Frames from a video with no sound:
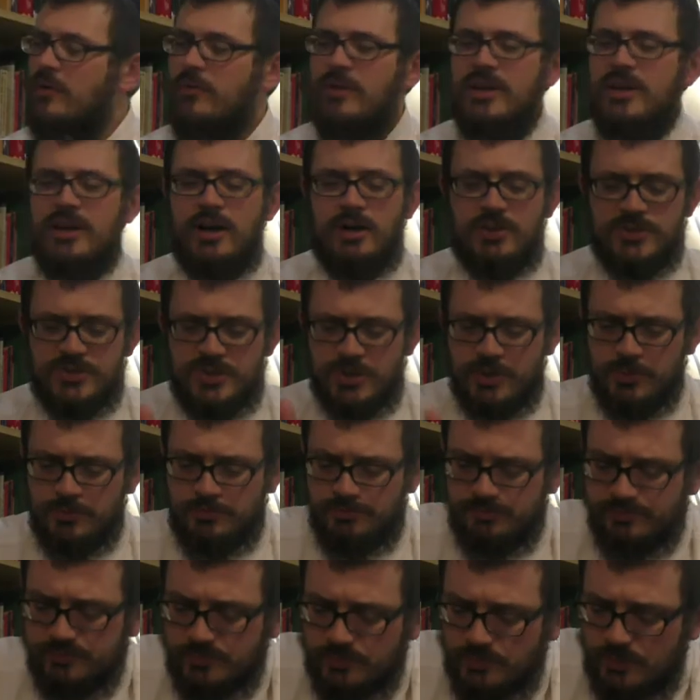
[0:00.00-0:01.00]
It
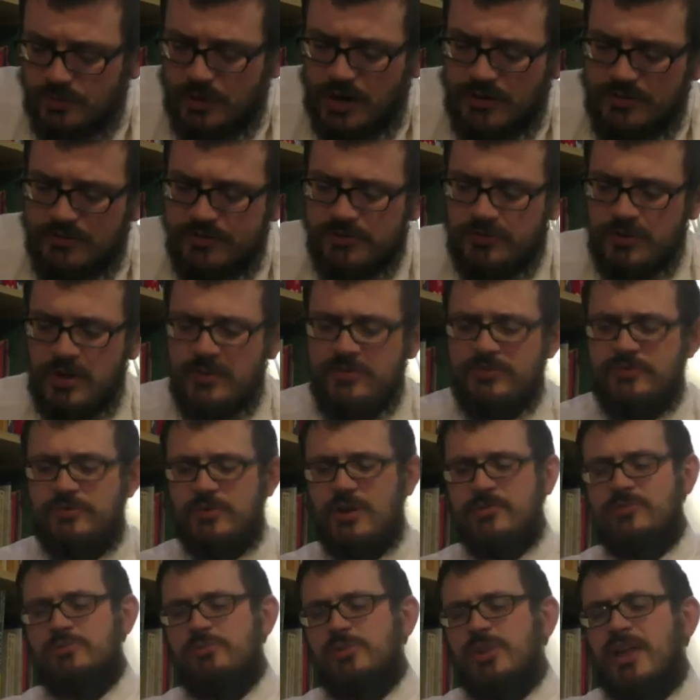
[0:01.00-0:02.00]
also,
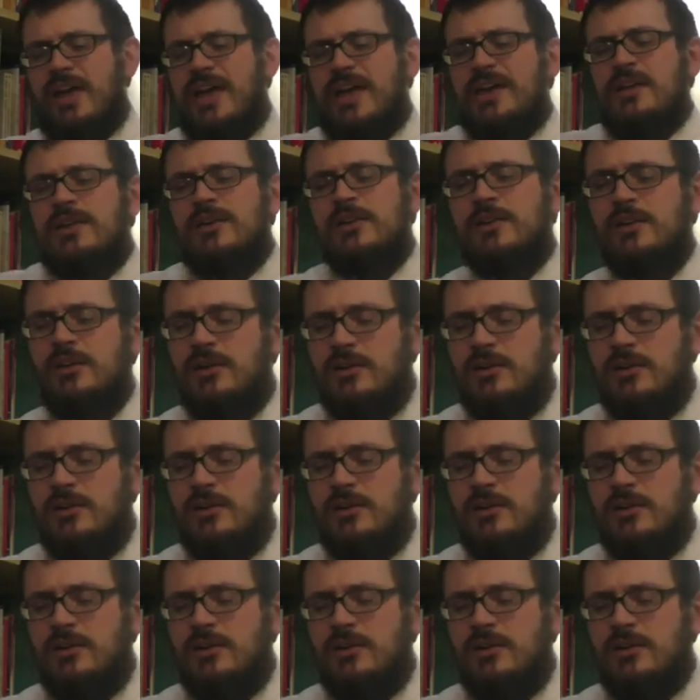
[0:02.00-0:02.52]
rough play,